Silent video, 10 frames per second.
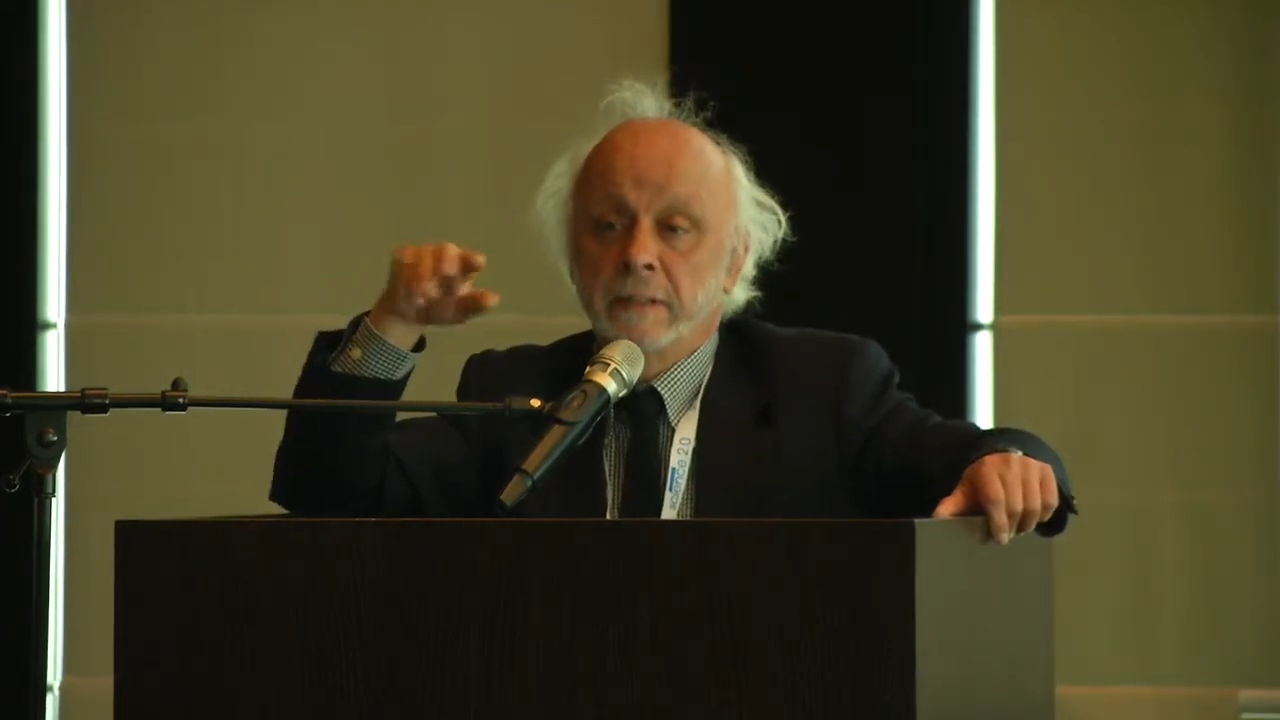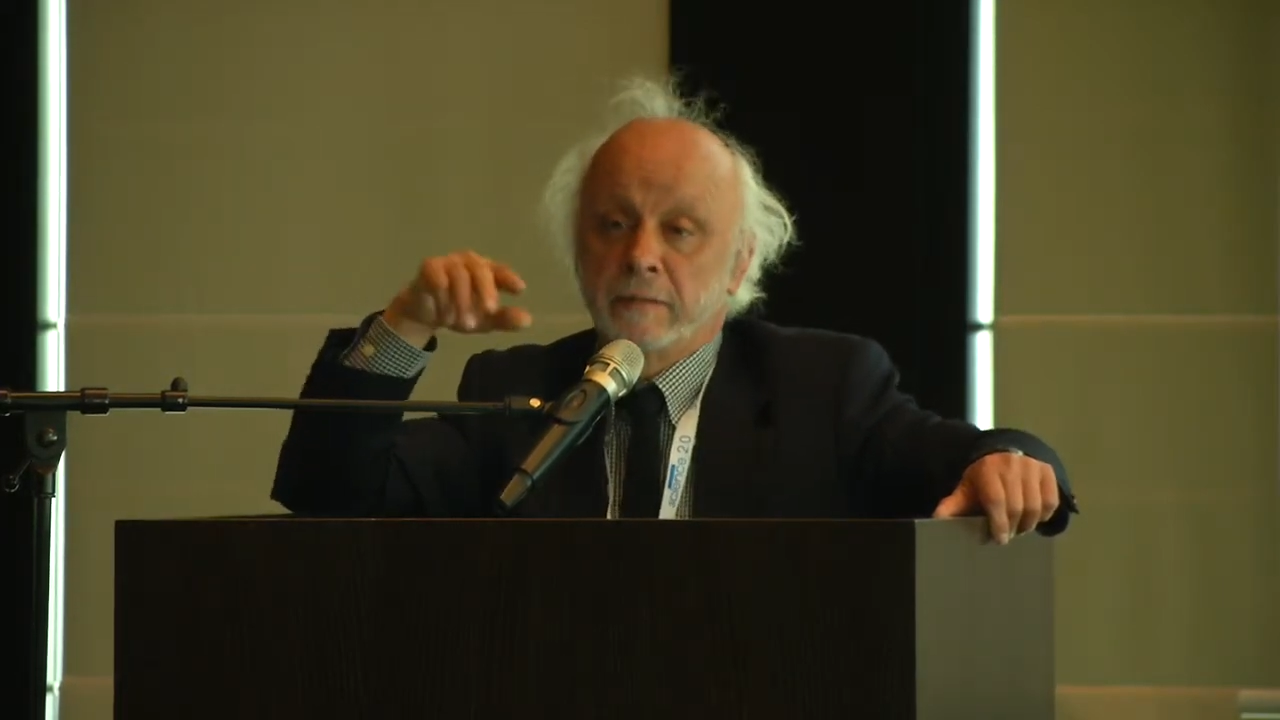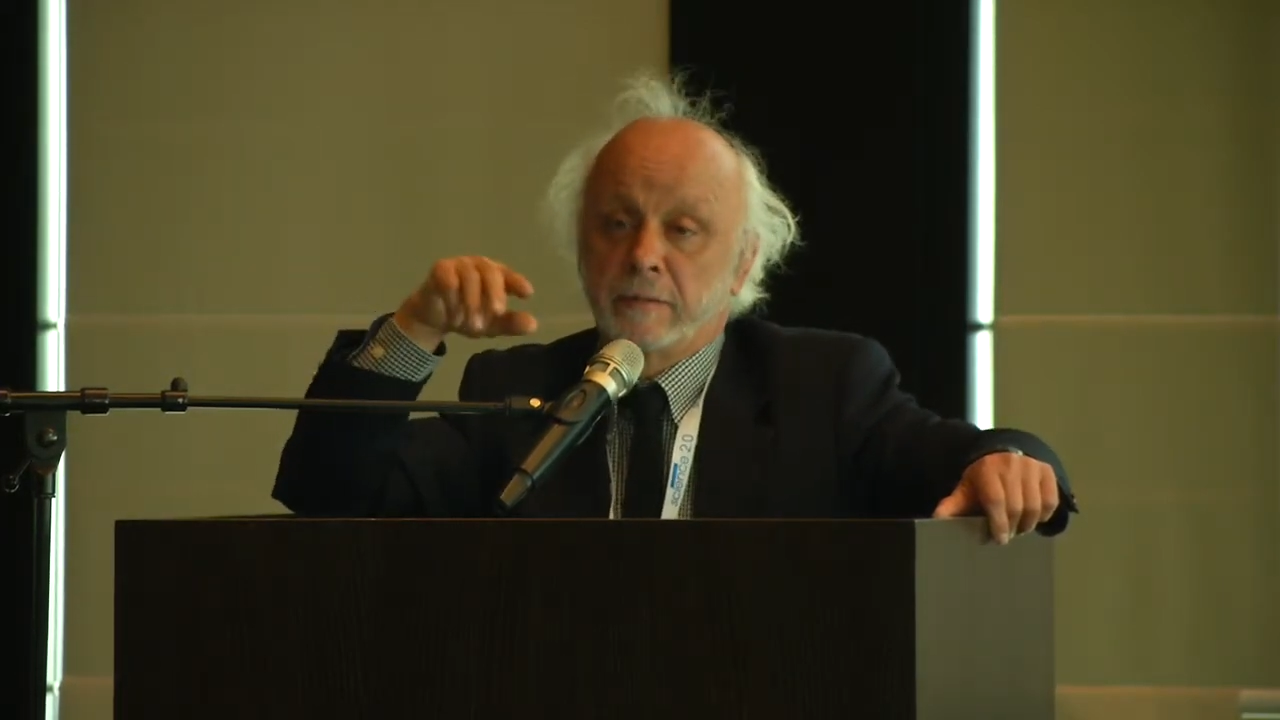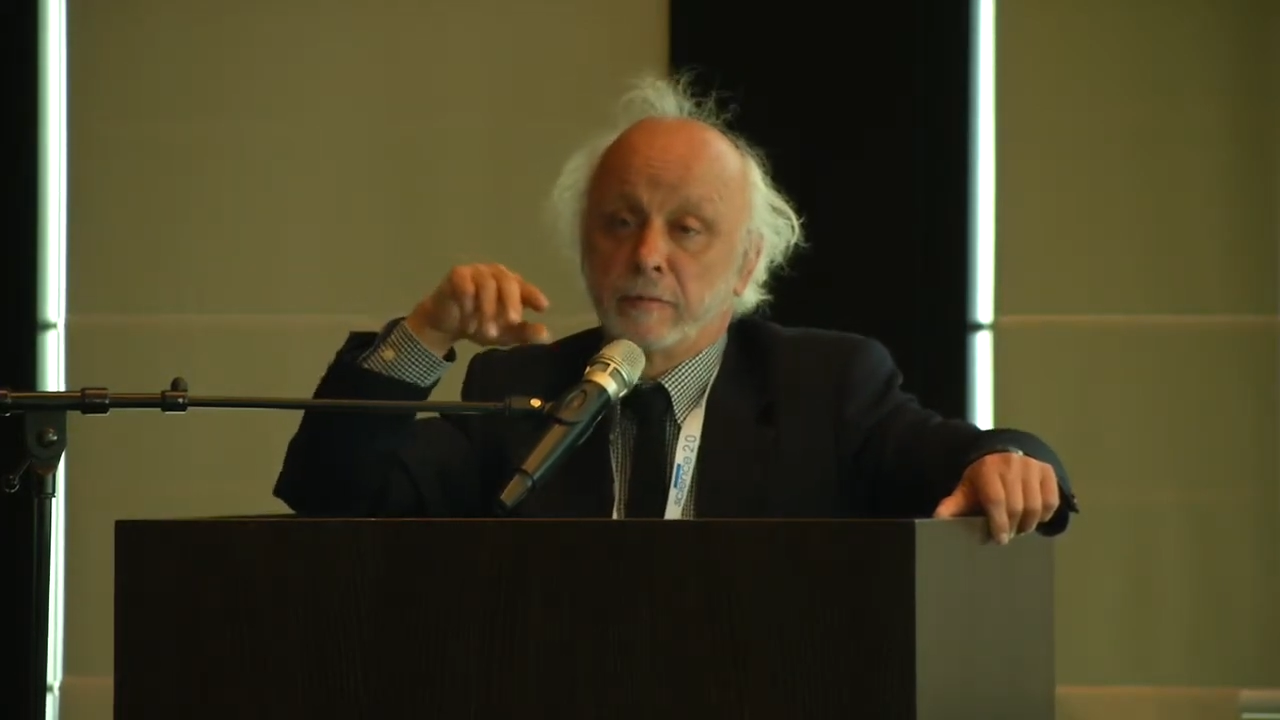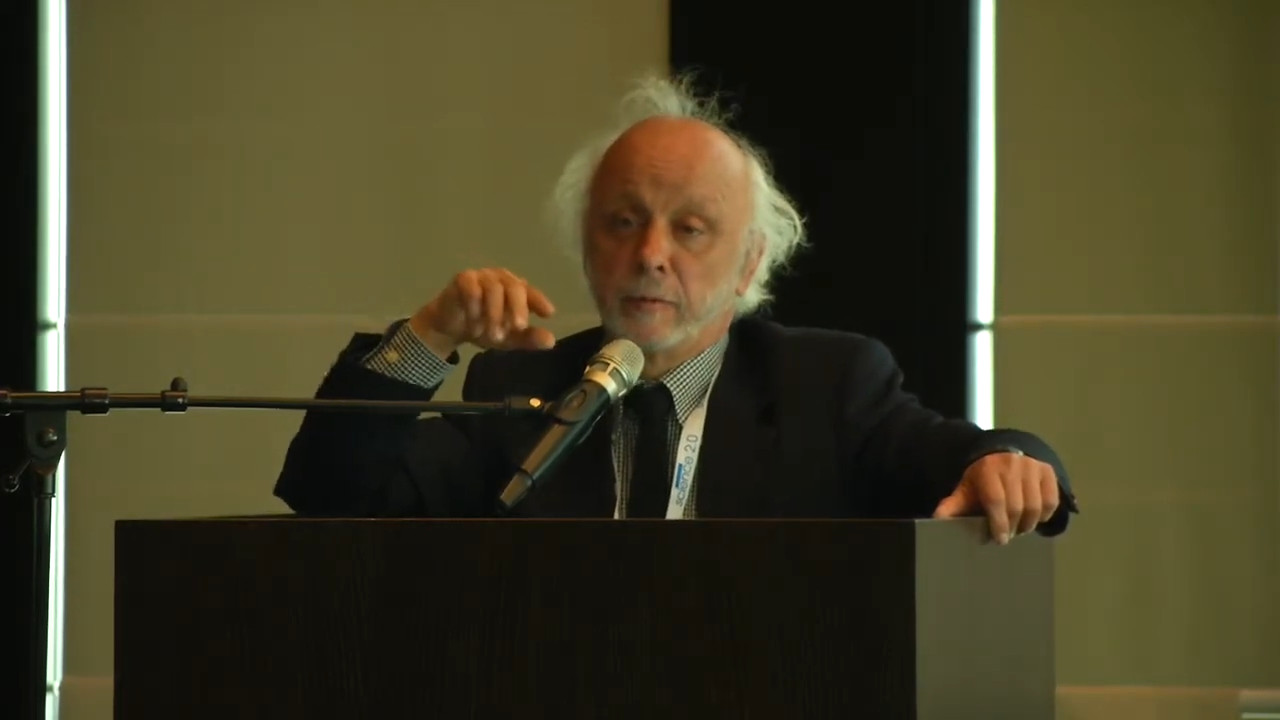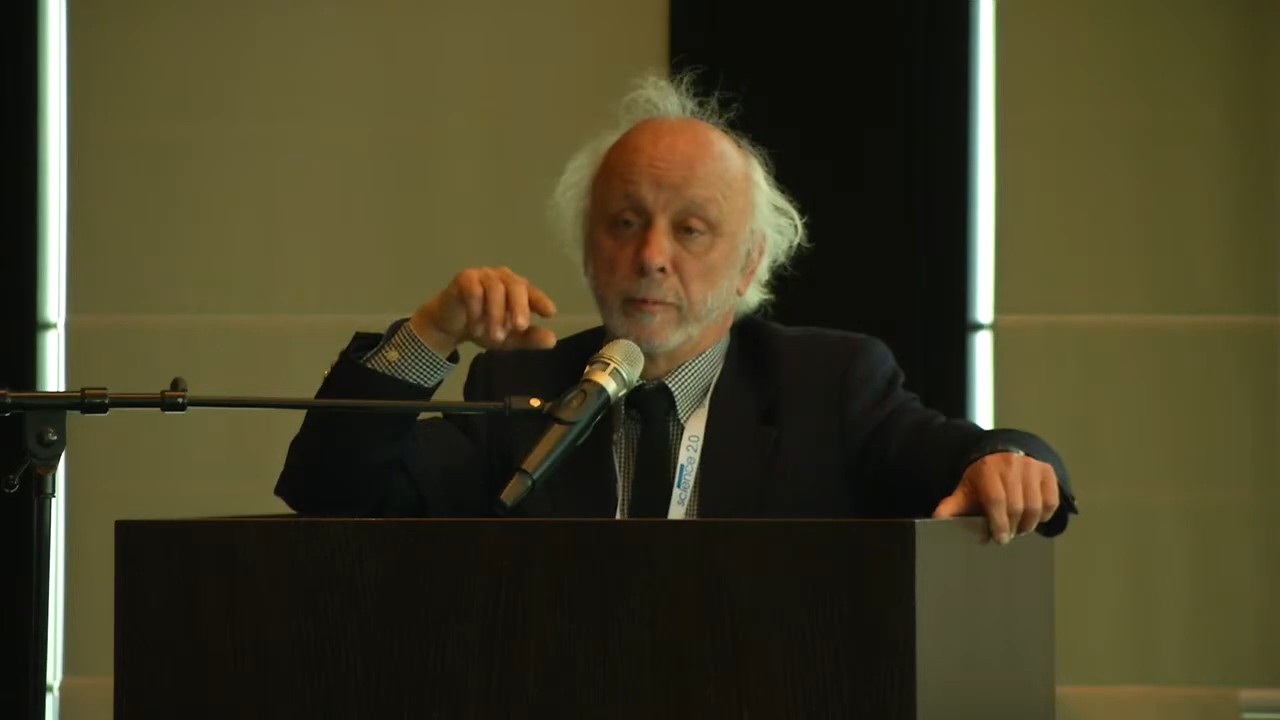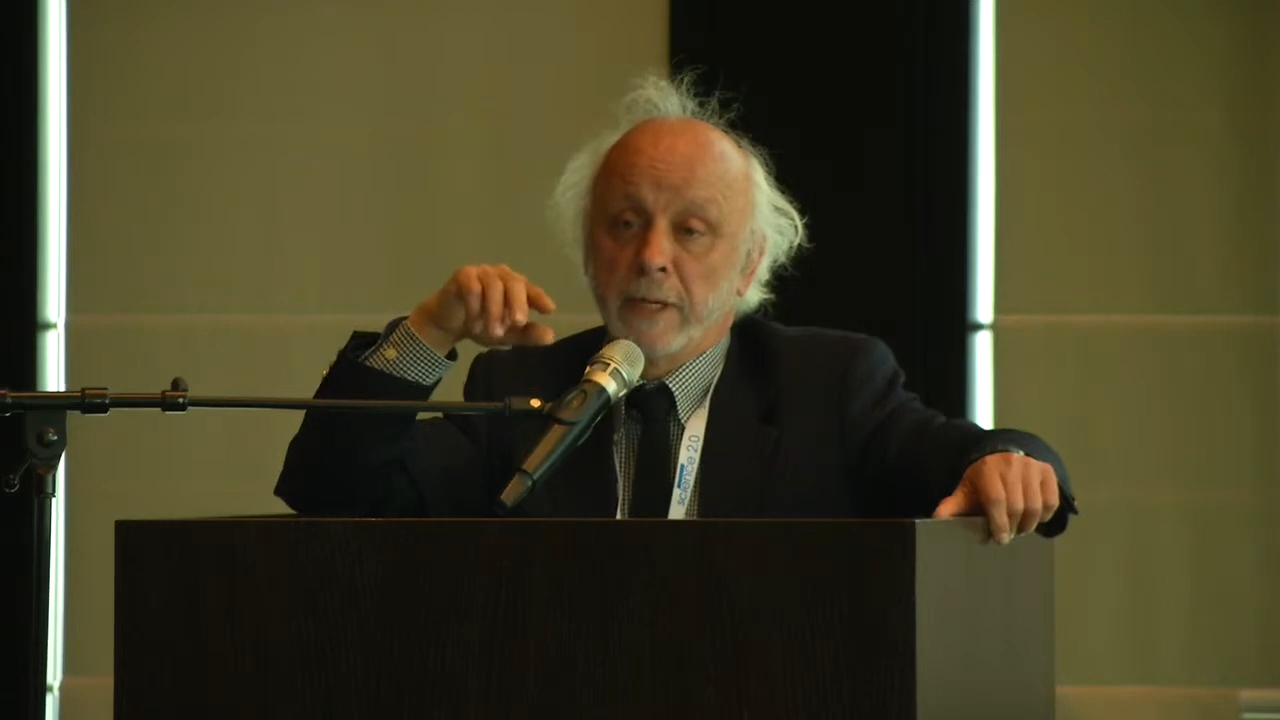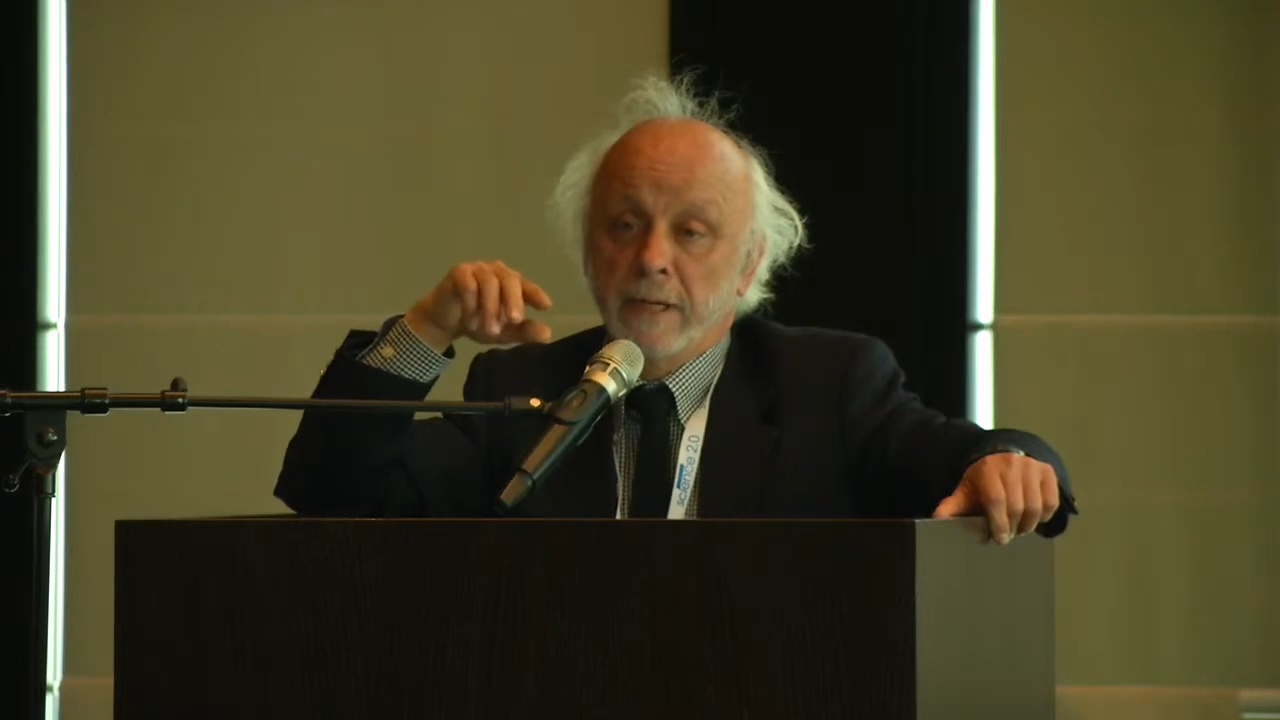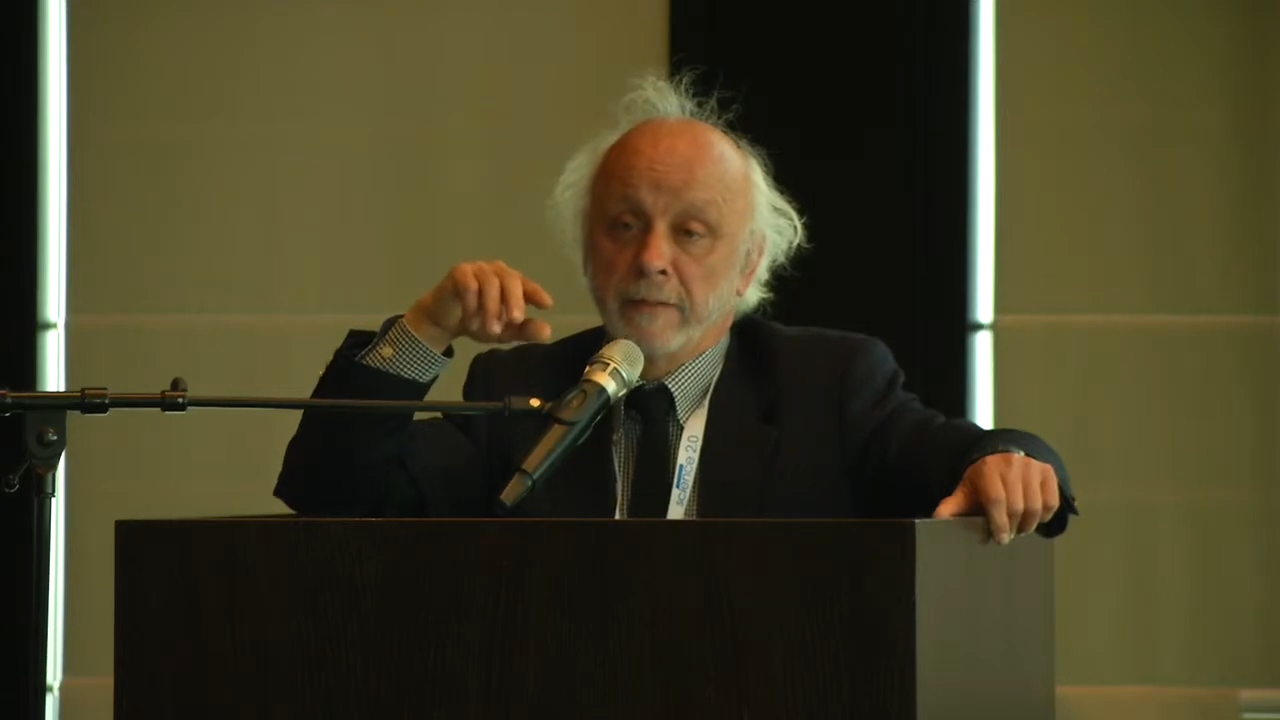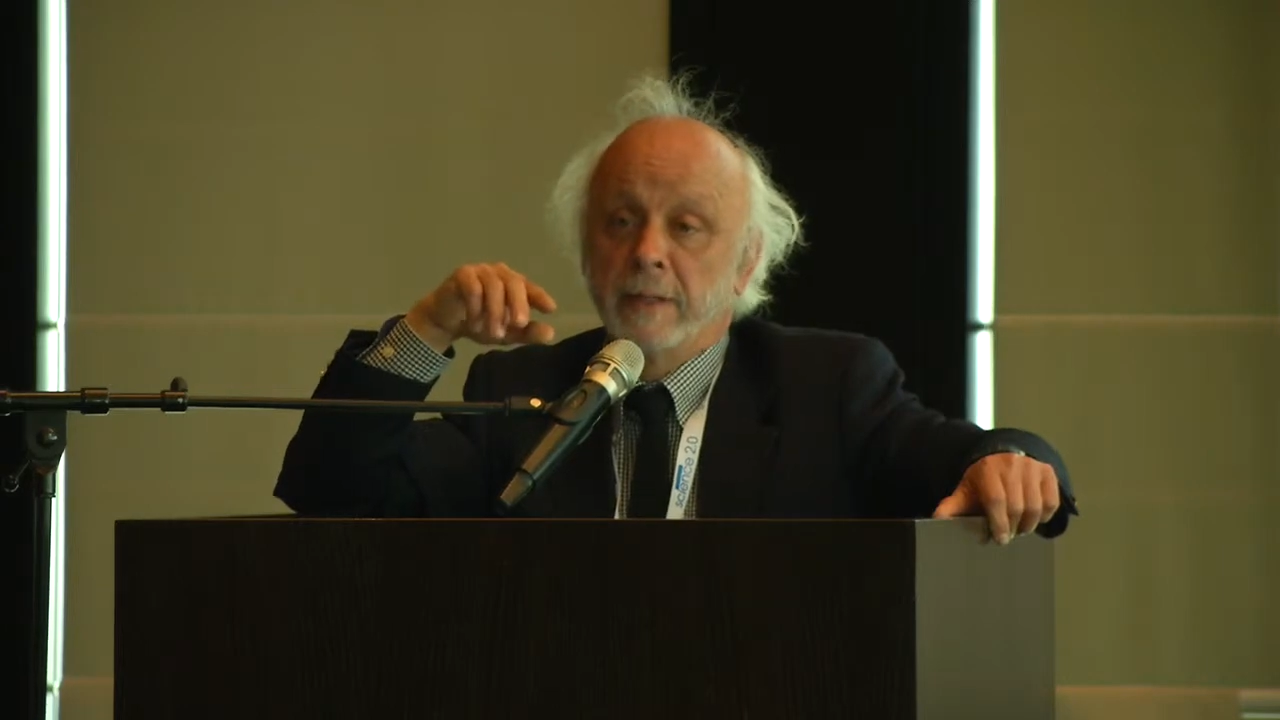different form of
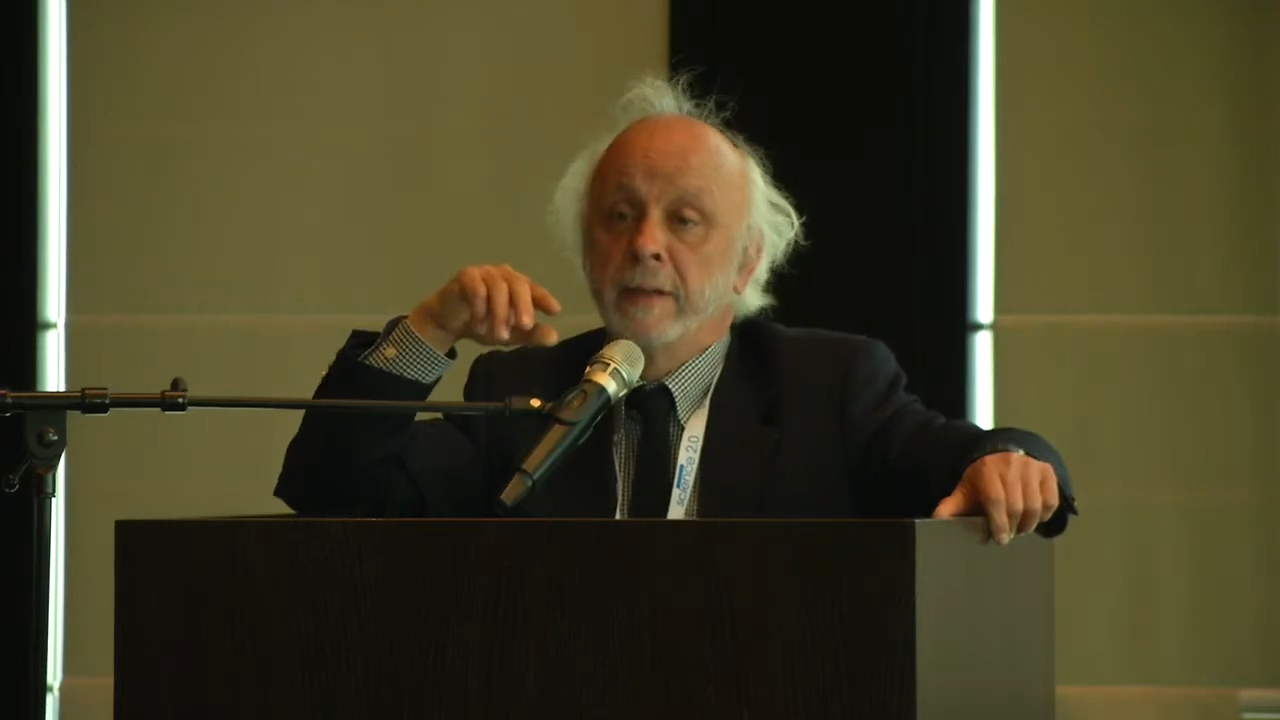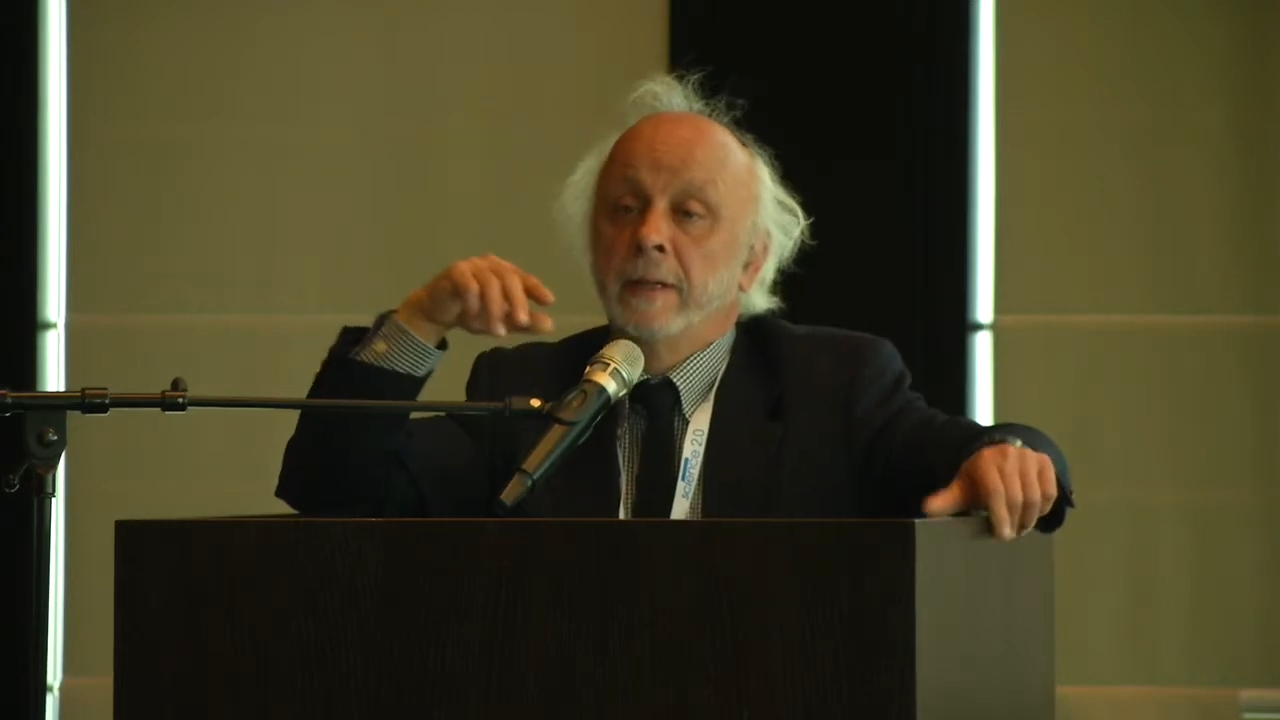behavior.